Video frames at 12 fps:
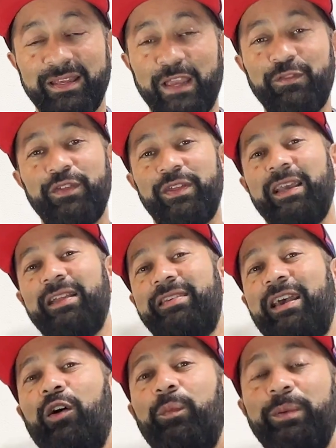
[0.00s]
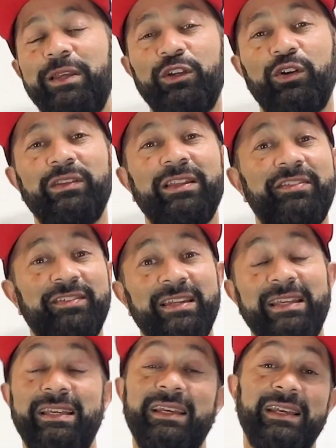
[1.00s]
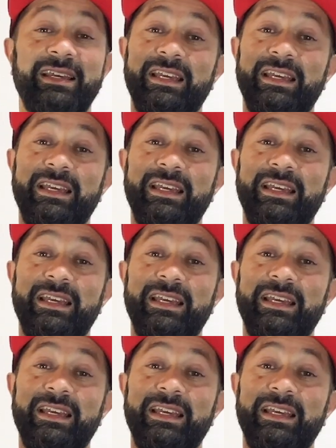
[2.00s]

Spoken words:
if you think it's helping your listening,